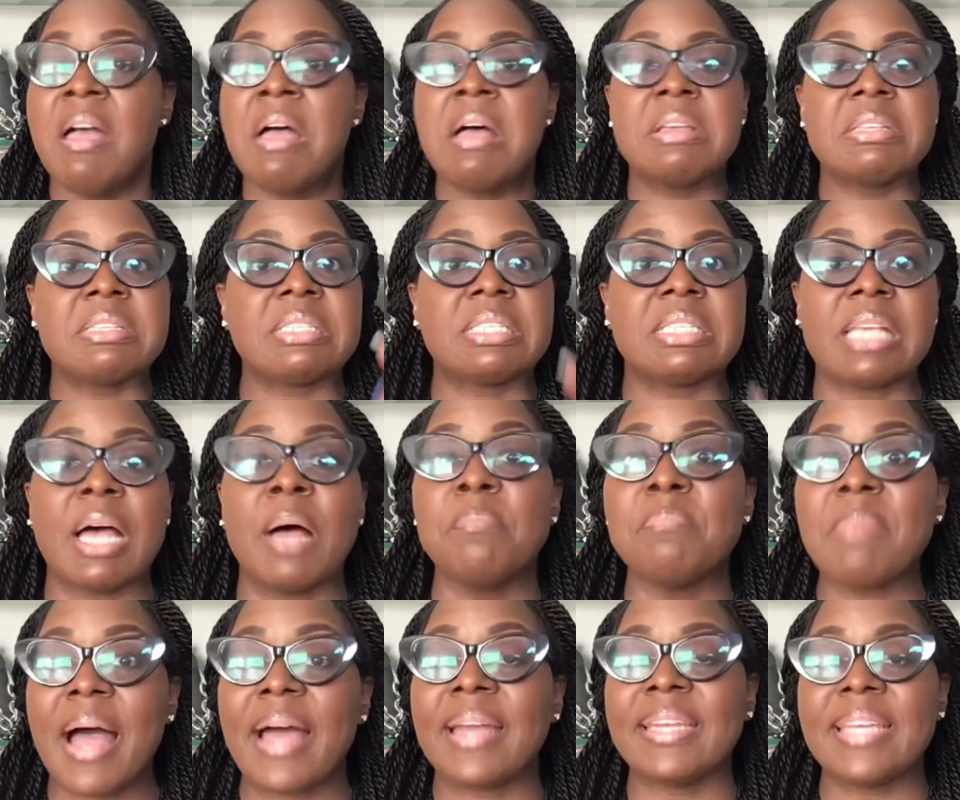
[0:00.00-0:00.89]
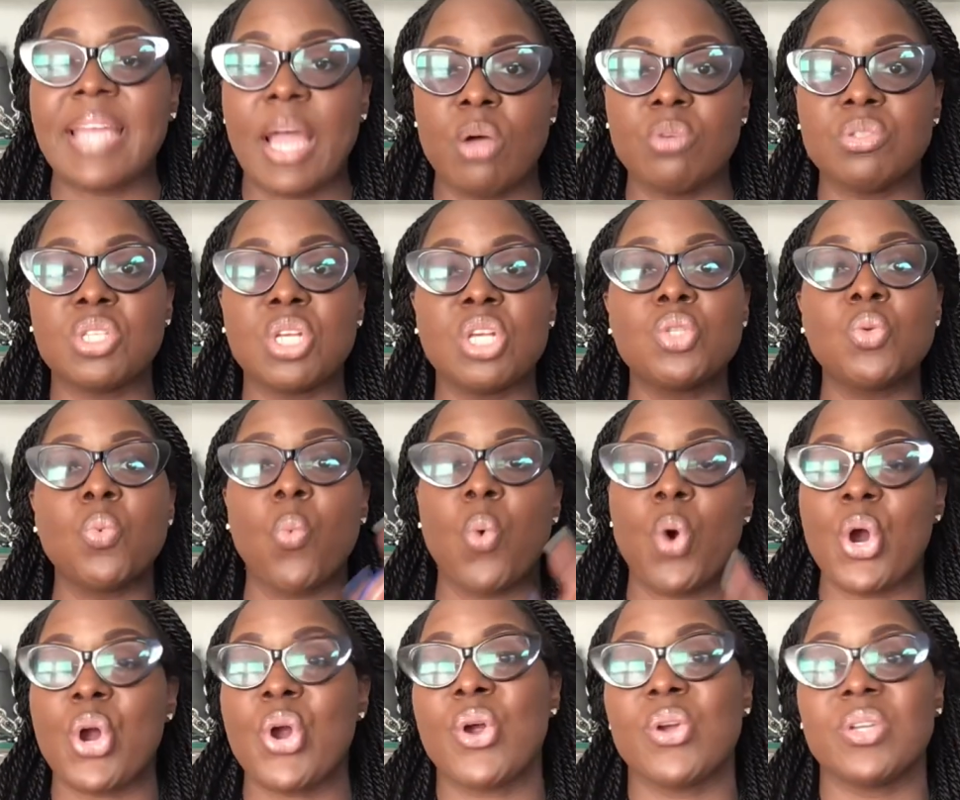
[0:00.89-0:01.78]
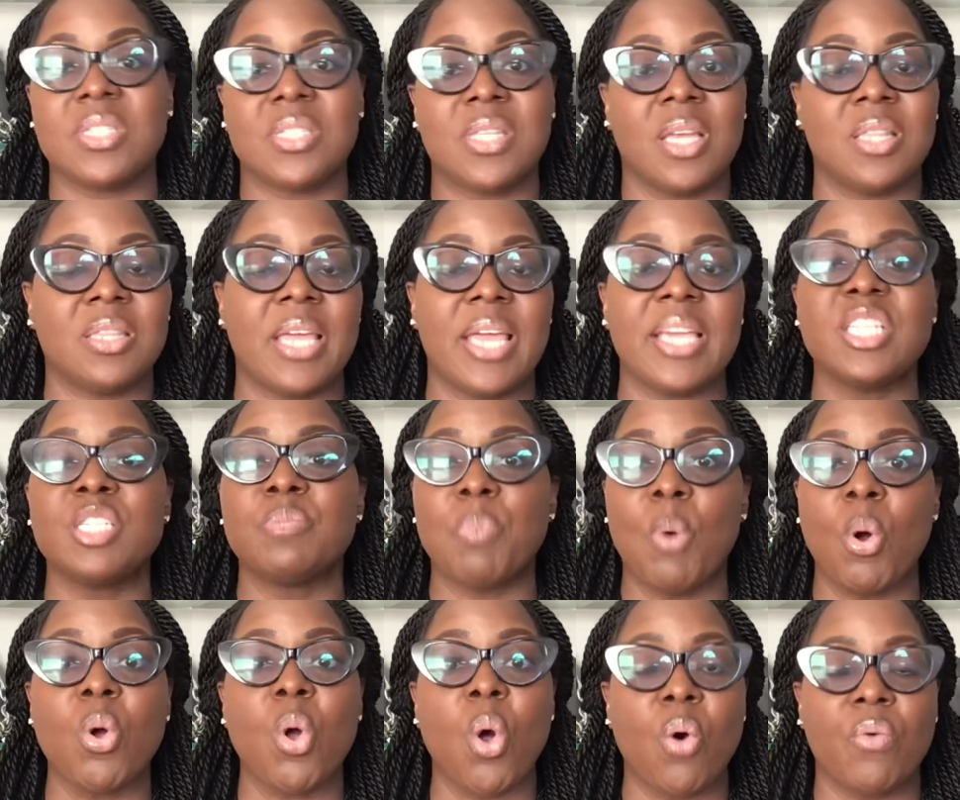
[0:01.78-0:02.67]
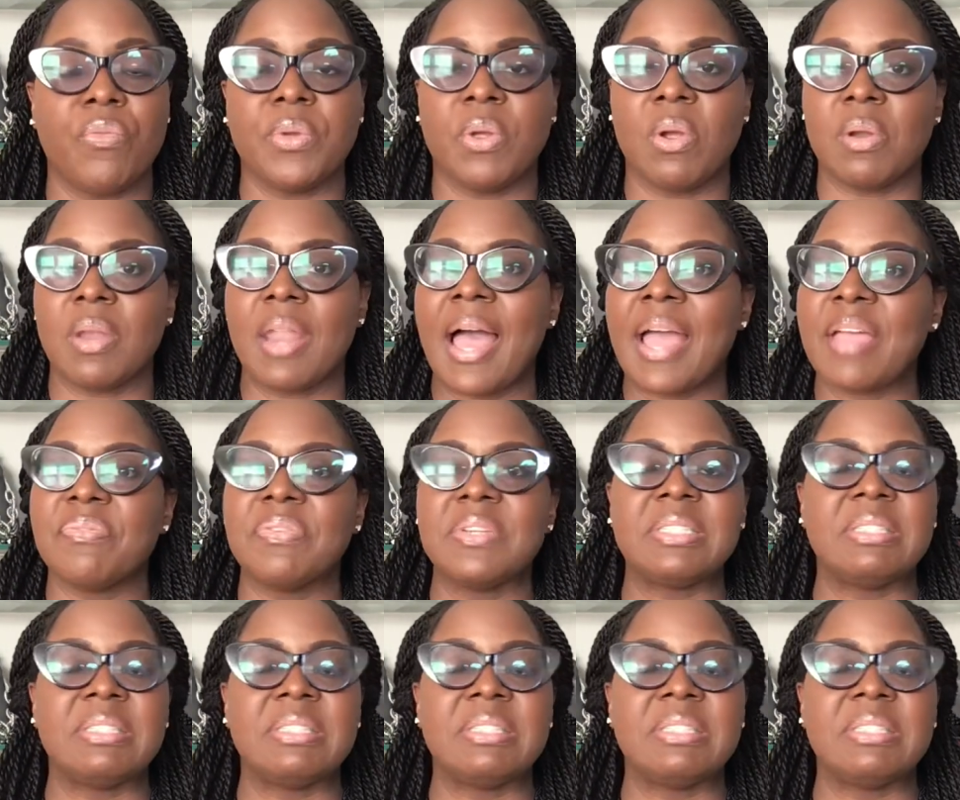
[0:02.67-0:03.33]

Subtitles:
Somebody else's words that they spoke over your life